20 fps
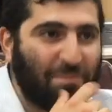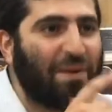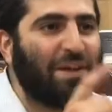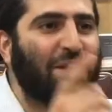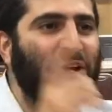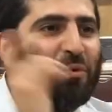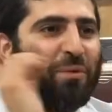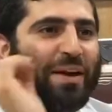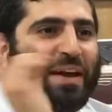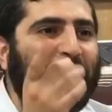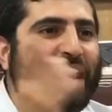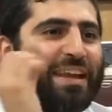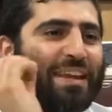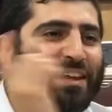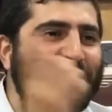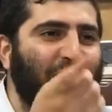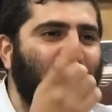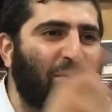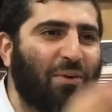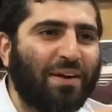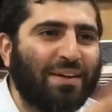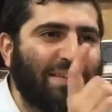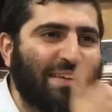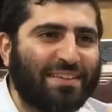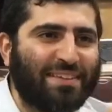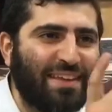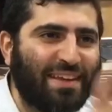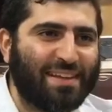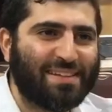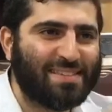by the way, any Kohen
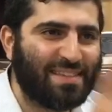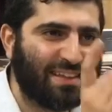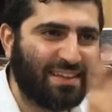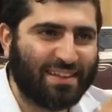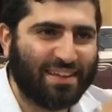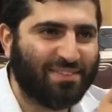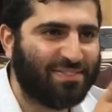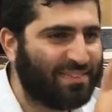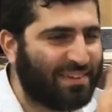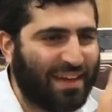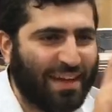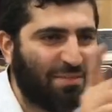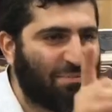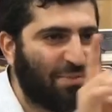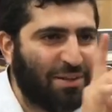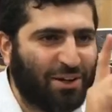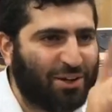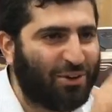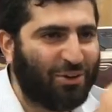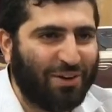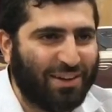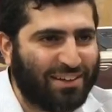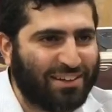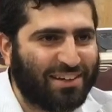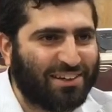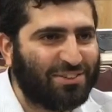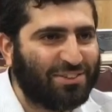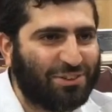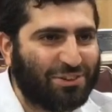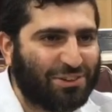that takes a gift can be a Kohen
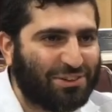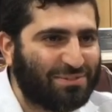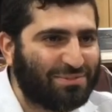Gadol.